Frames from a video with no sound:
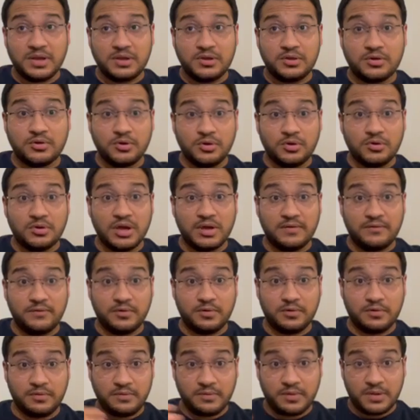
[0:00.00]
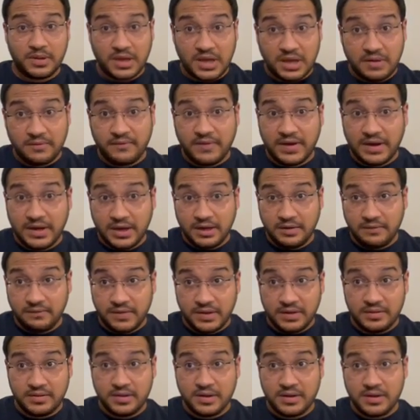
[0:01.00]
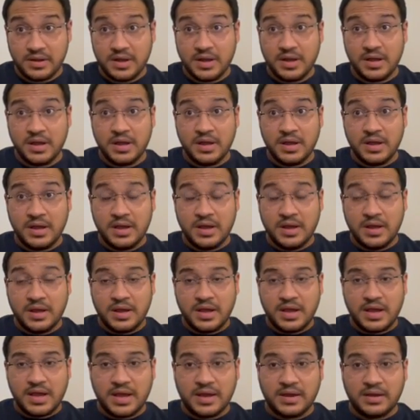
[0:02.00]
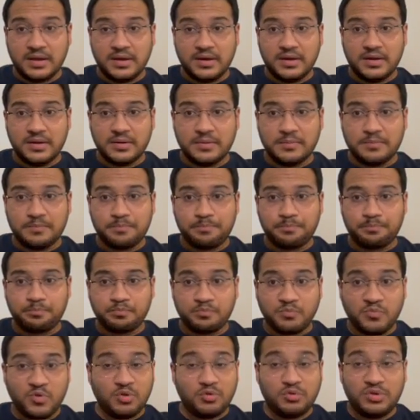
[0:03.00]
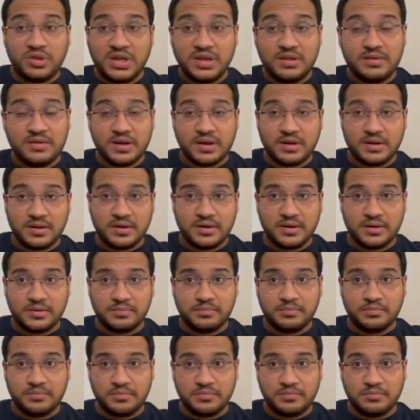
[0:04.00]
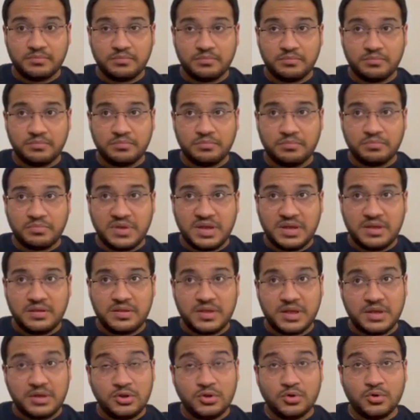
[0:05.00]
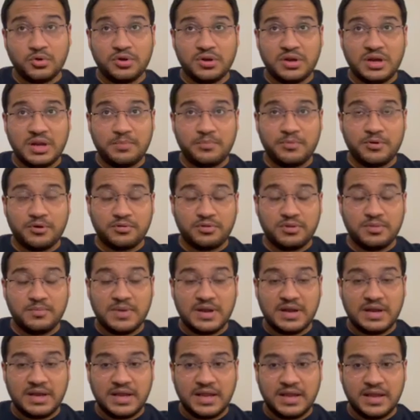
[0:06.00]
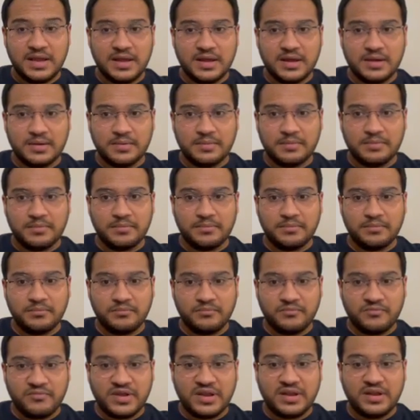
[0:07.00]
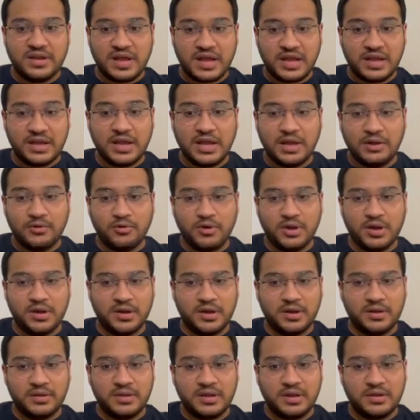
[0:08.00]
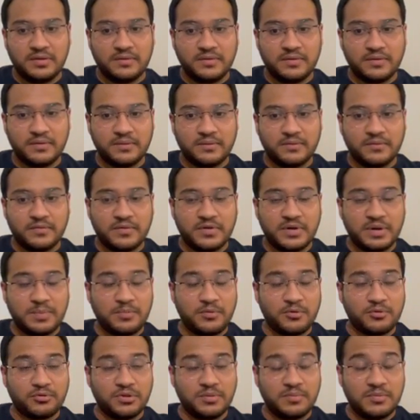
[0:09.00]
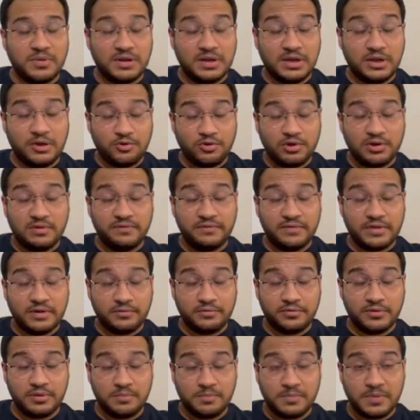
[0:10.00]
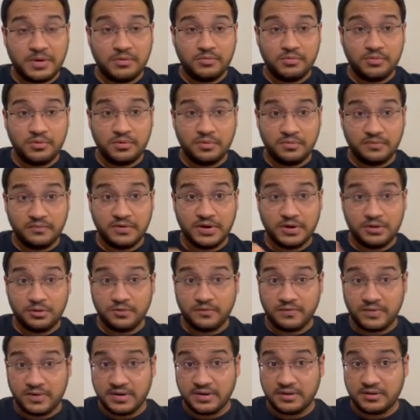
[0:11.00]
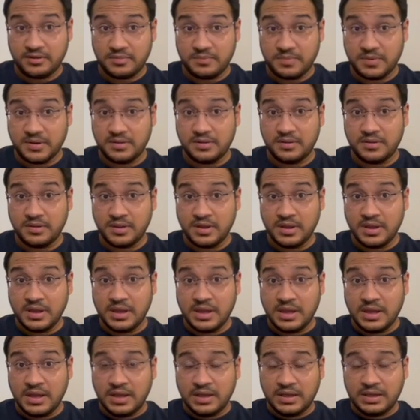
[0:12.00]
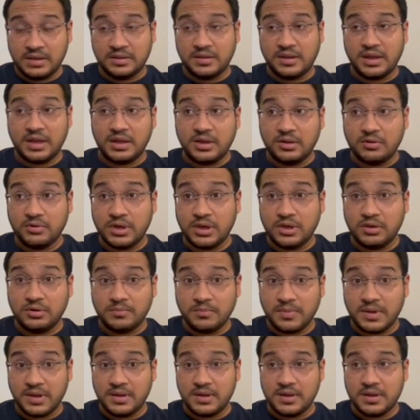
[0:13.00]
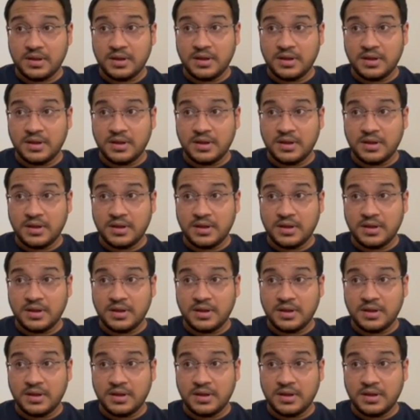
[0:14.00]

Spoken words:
sure you have your a valid visa, and so these in total approximately, when I calculated, they were approximately 12,000 pounds worth of an expense that you need to make,